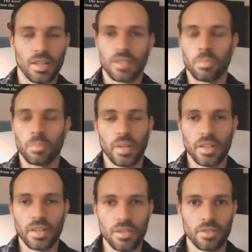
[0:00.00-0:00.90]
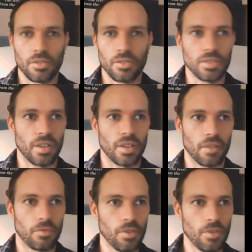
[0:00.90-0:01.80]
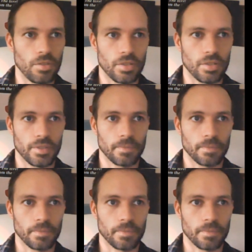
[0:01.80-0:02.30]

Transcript: The black characters die first.